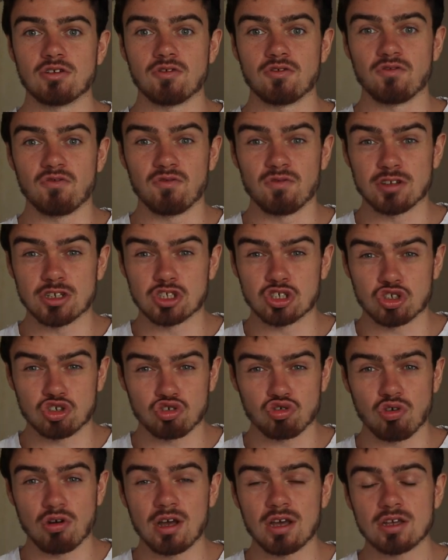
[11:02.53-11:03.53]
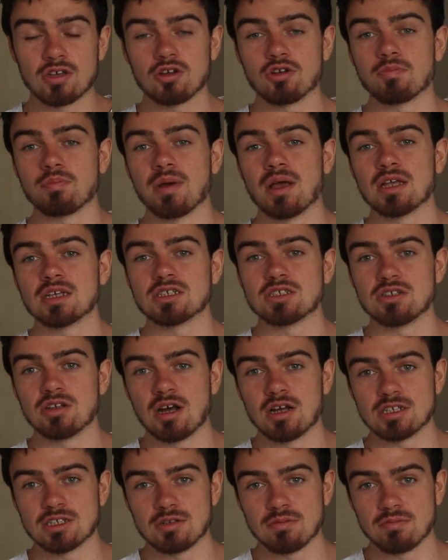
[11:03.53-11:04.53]
you're trying your best
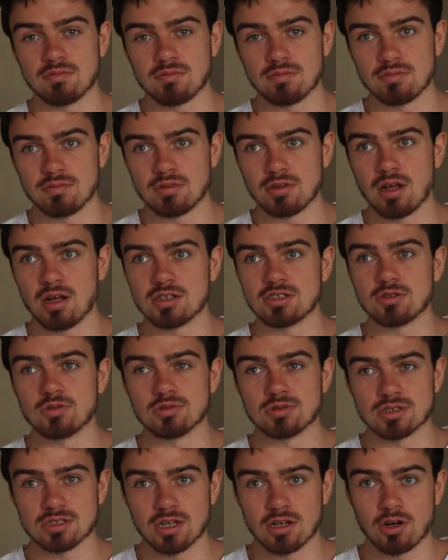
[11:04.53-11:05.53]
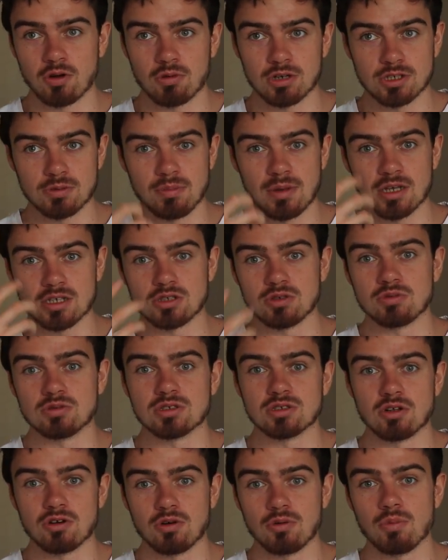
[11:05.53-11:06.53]
not to stutter, which makes you
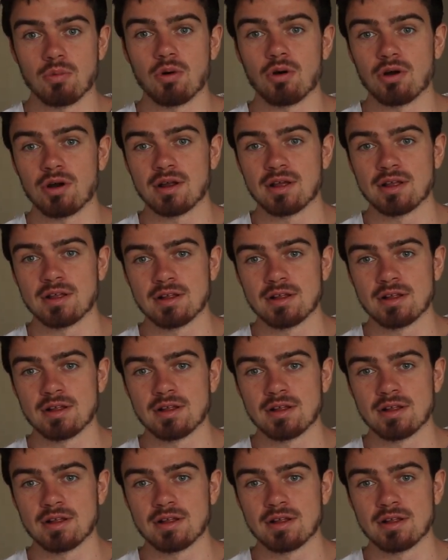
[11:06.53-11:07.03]
stutter more.